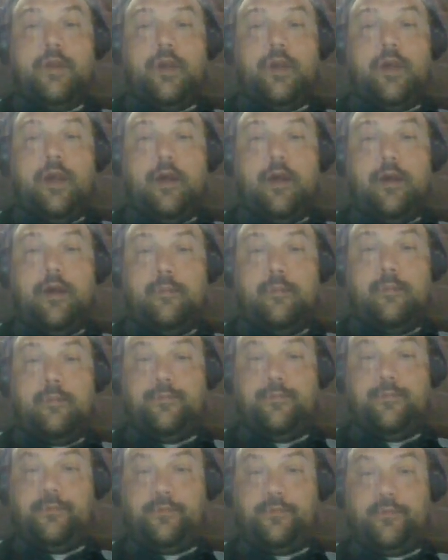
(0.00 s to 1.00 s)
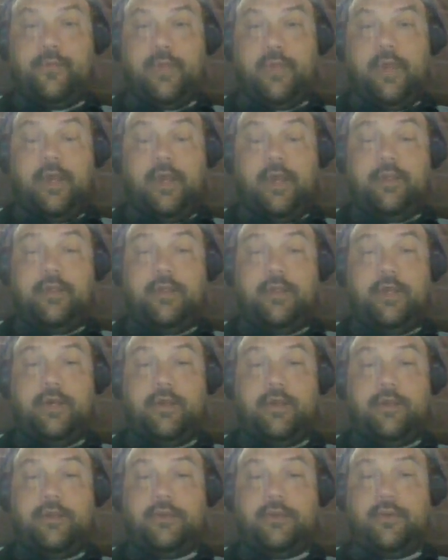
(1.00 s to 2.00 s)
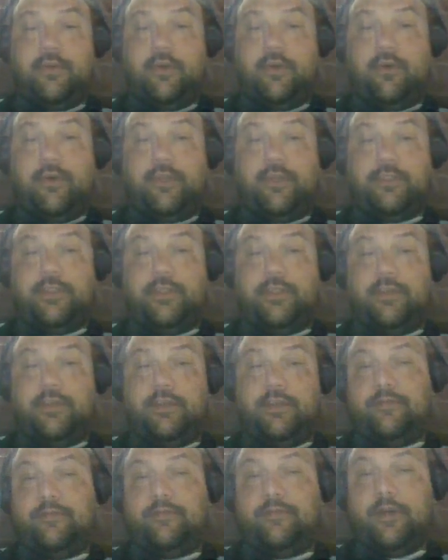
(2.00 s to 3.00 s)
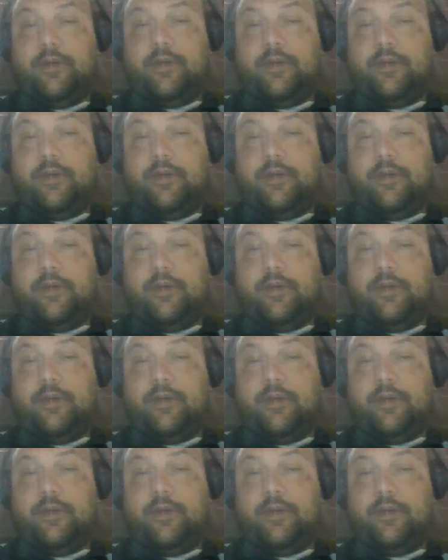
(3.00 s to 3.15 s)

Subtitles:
Um, and so the question of